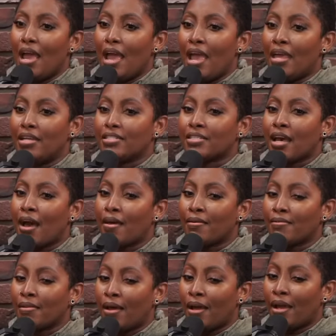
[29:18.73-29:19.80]
And it's kind
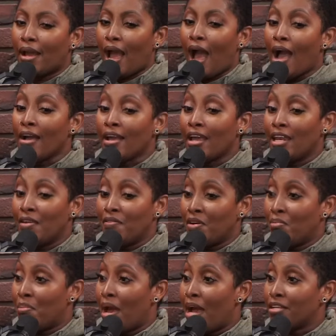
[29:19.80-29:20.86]
of like I can't even
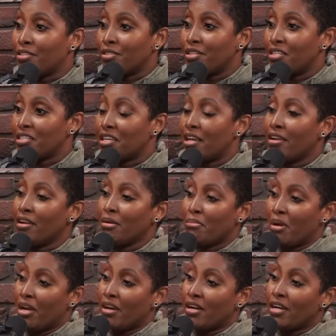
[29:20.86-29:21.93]
imagine us getting
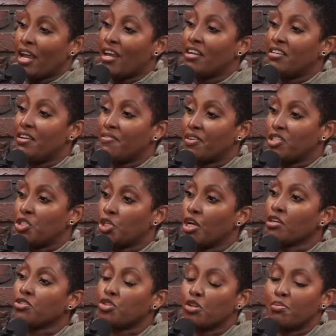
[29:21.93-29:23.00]
married at a different
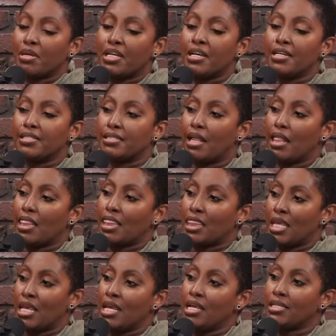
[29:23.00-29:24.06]
juncture because the right.
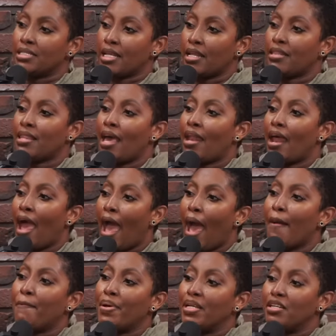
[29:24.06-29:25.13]
things that
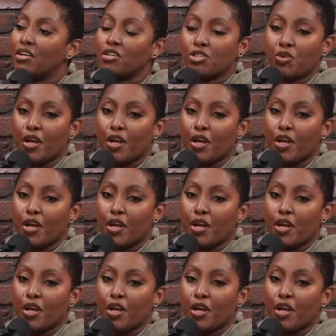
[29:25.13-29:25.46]
happened, happened or after.